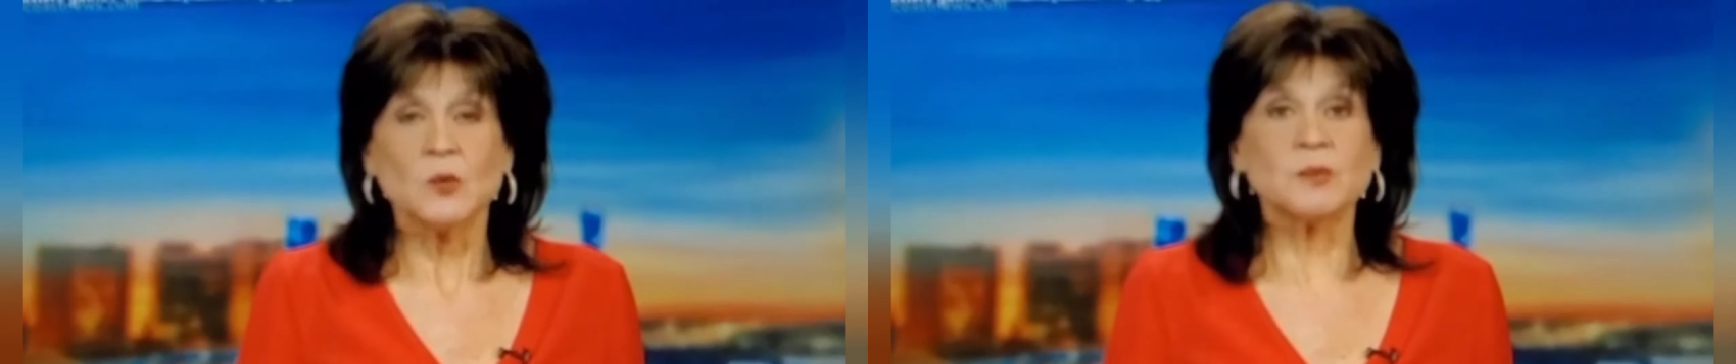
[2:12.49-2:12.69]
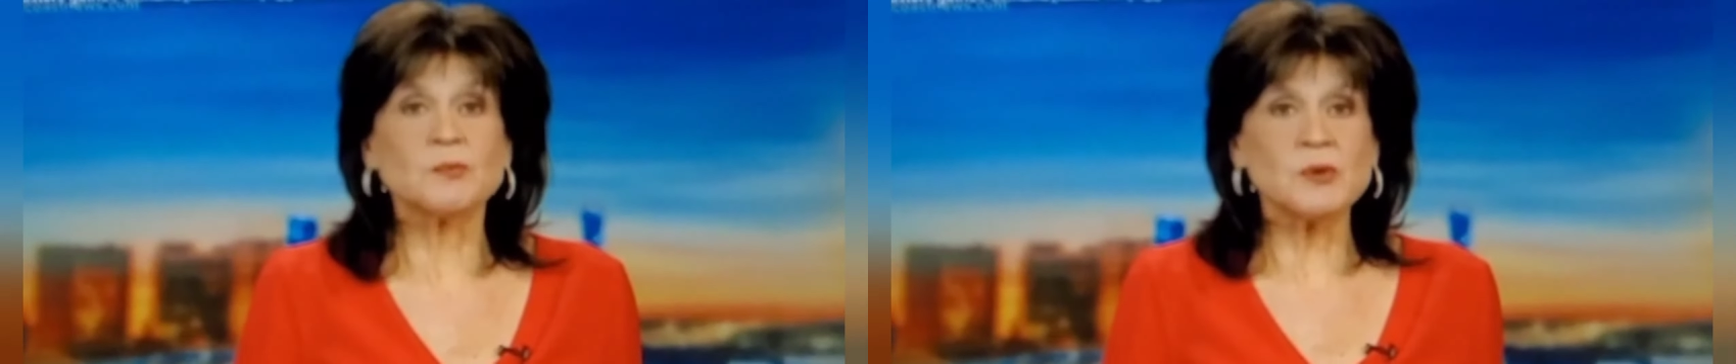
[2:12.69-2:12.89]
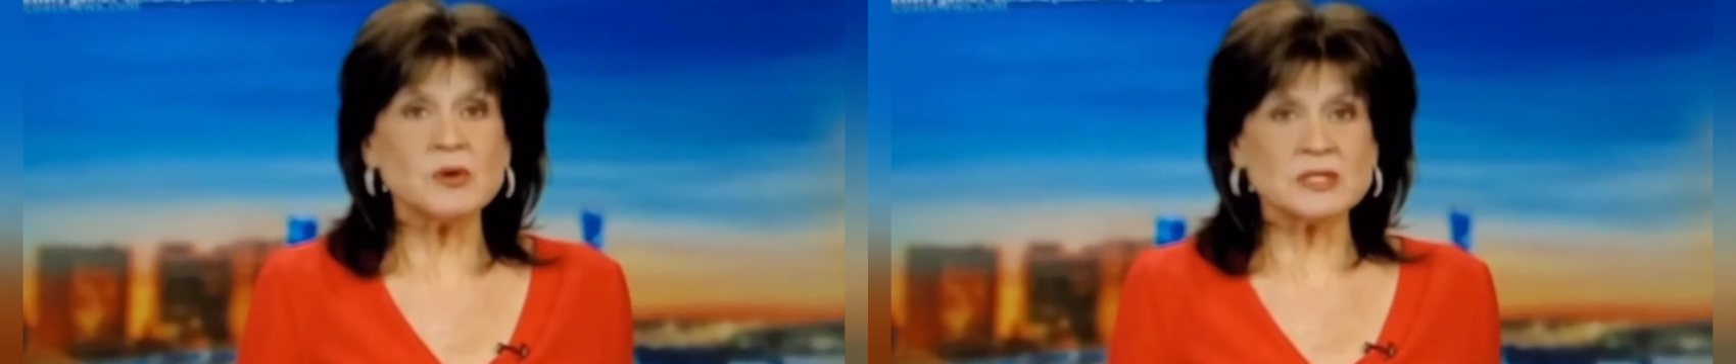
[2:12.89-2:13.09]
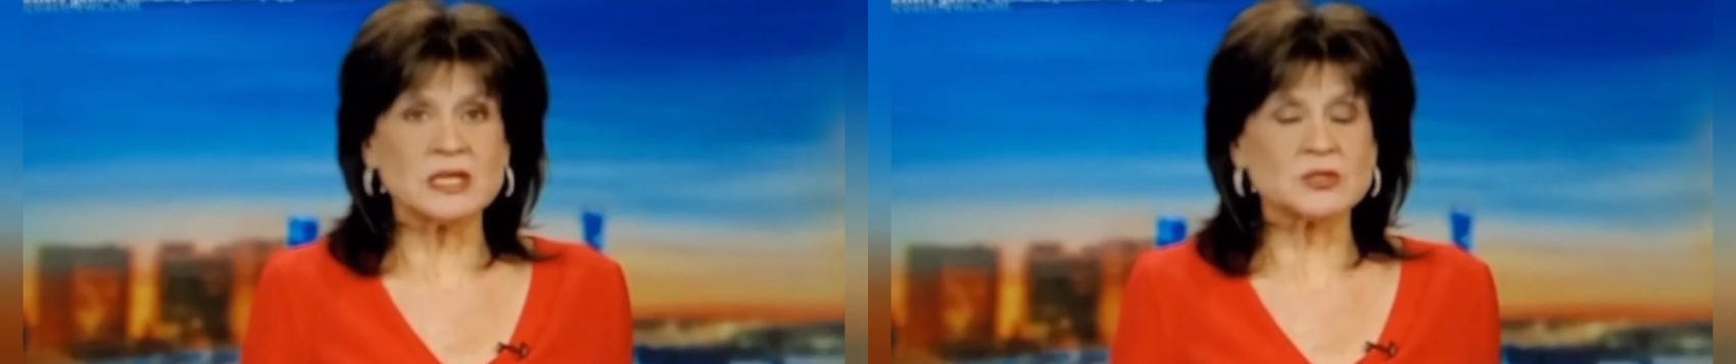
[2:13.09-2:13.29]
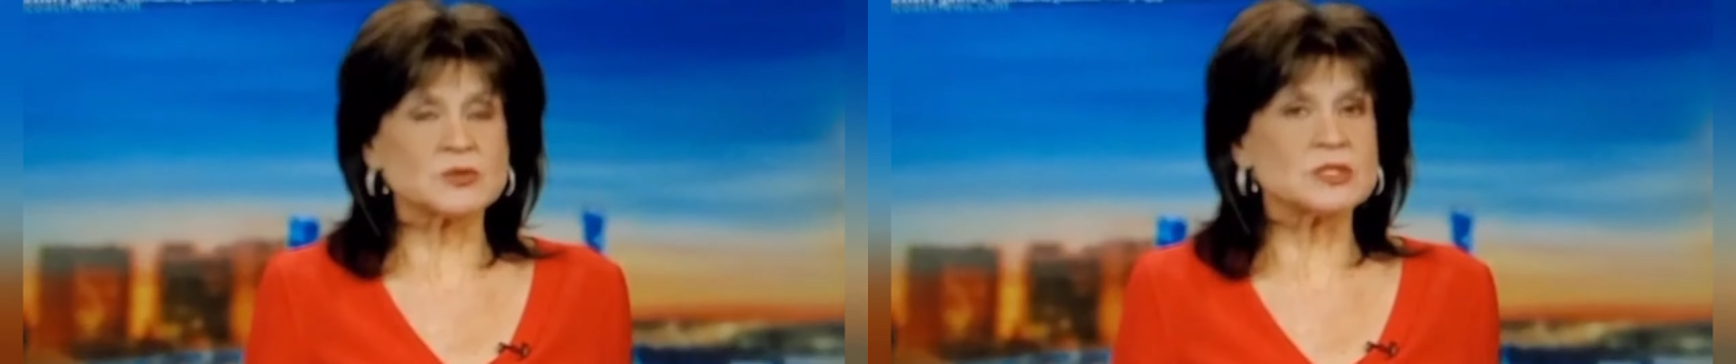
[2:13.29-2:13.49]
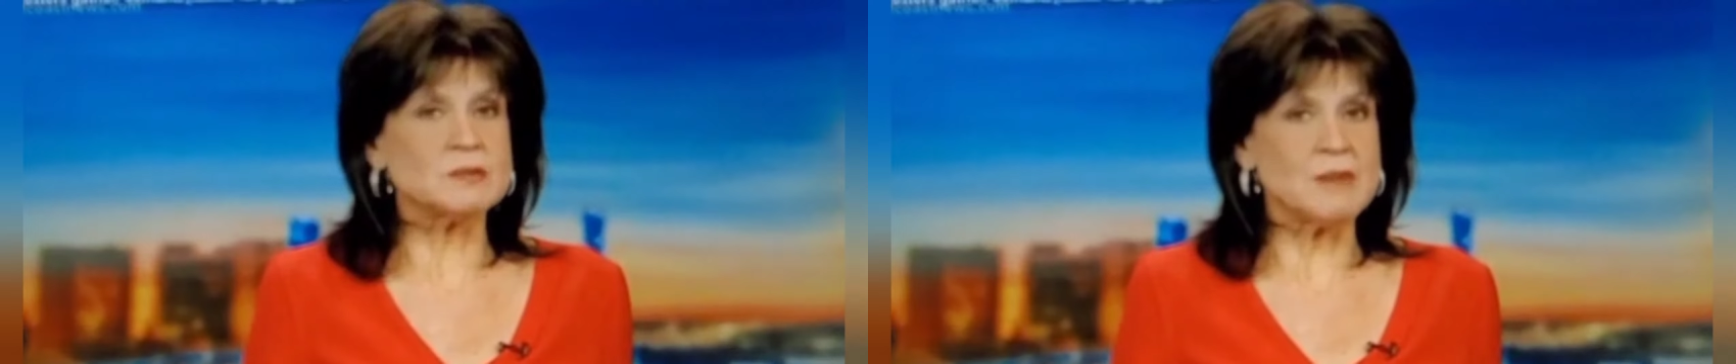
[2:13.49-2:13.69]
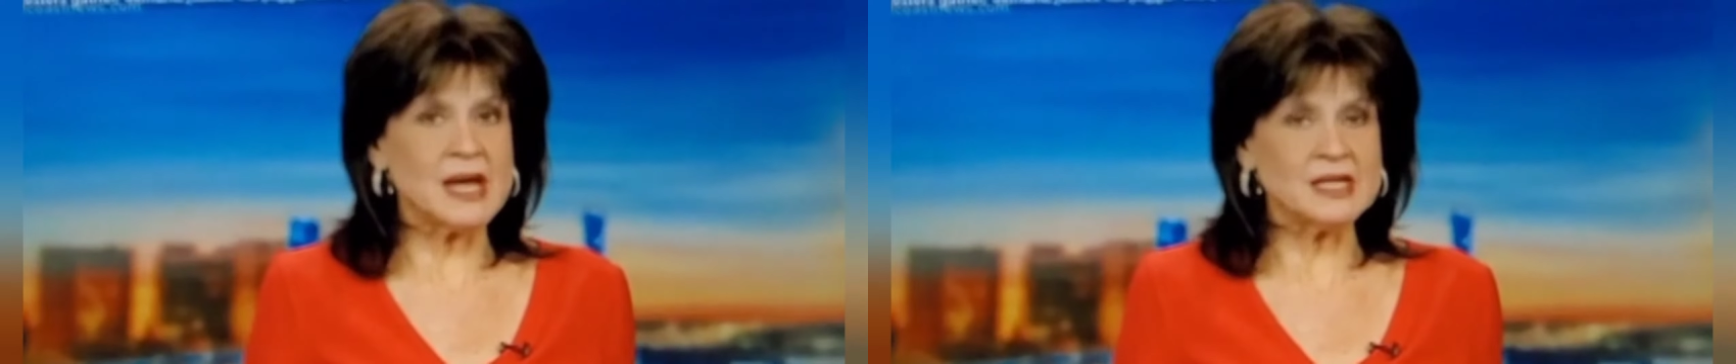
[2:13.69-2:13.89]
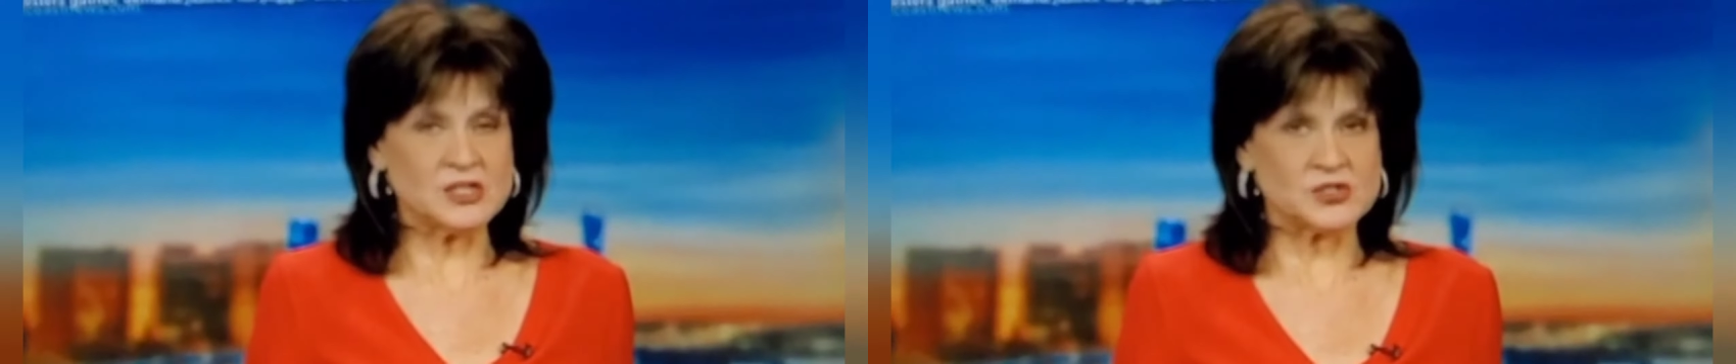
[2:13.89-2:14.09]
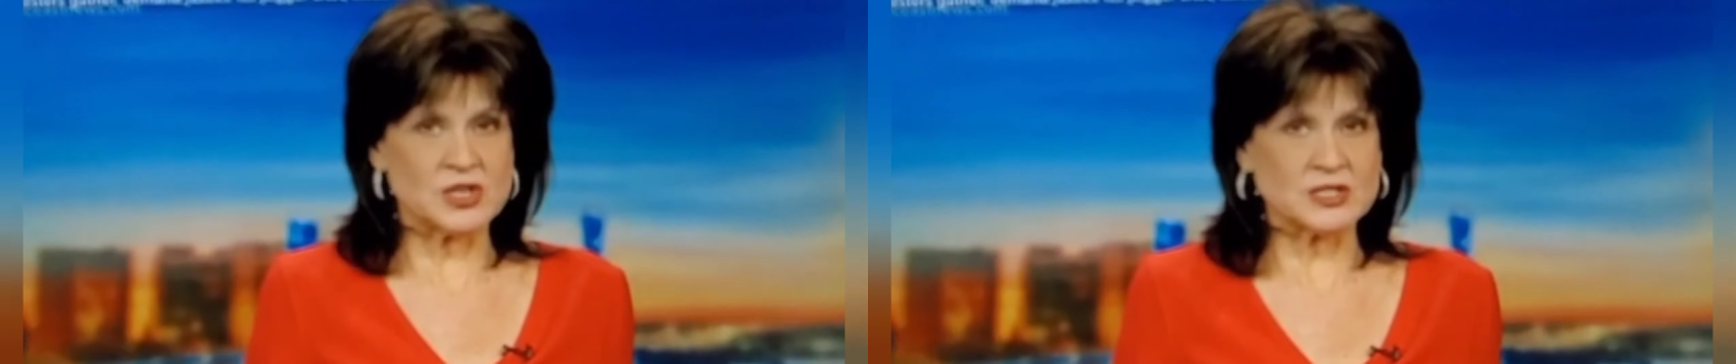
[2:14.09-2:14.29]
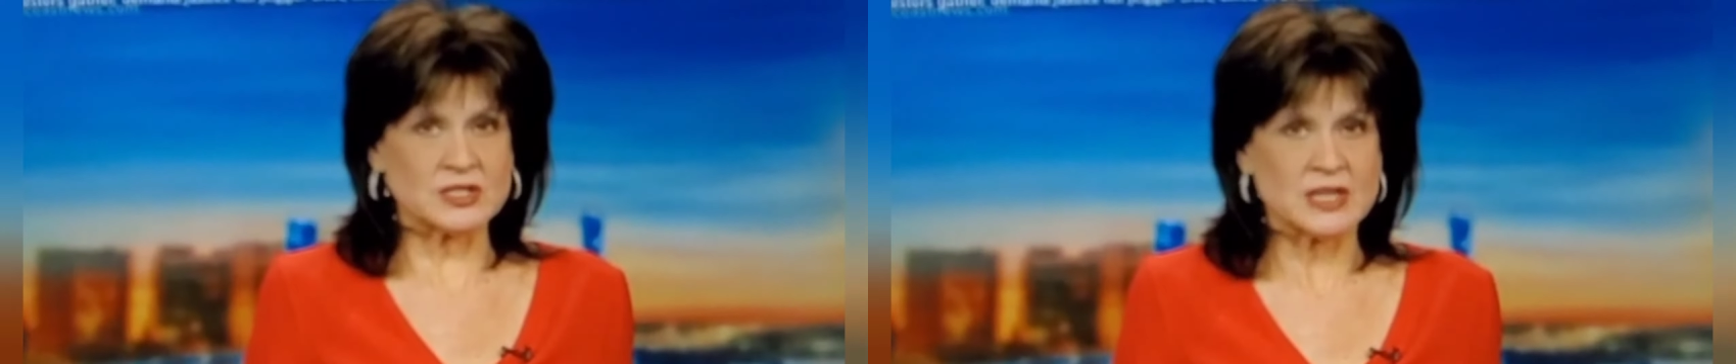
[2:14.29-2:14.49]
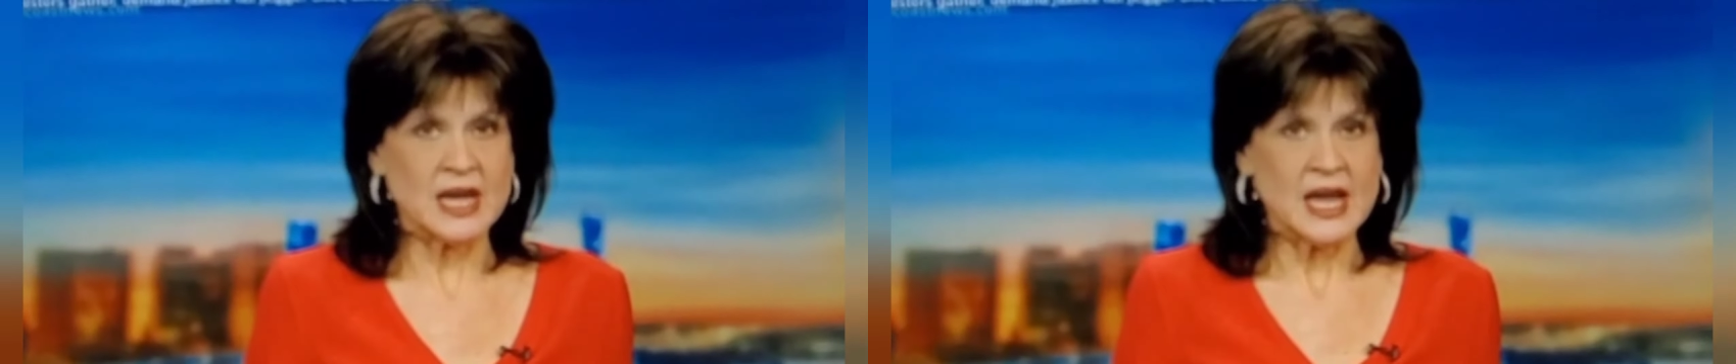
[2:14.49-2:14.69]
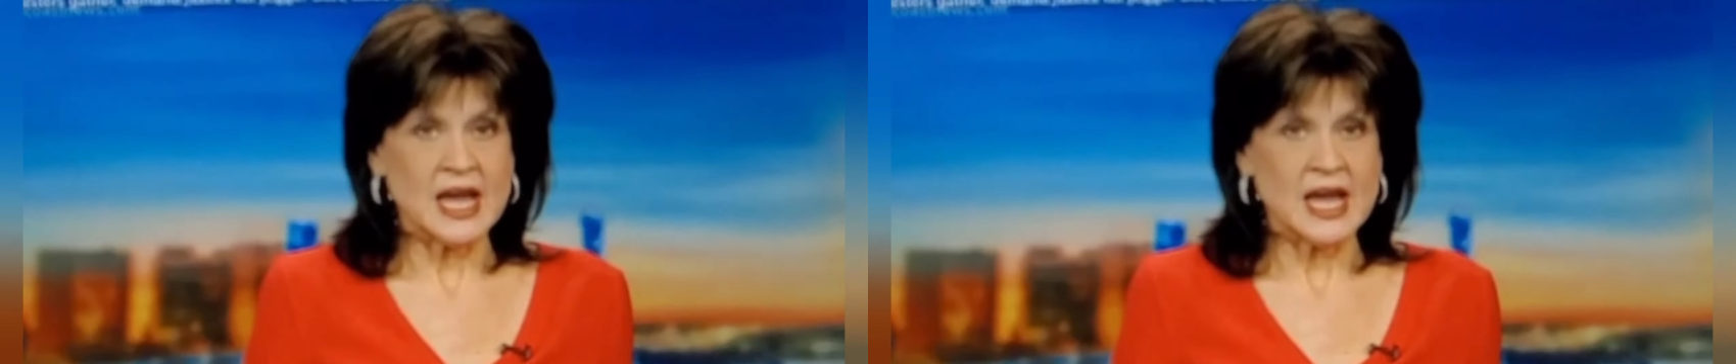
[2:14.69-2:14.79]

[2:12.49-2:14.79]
with protesters demanding justice.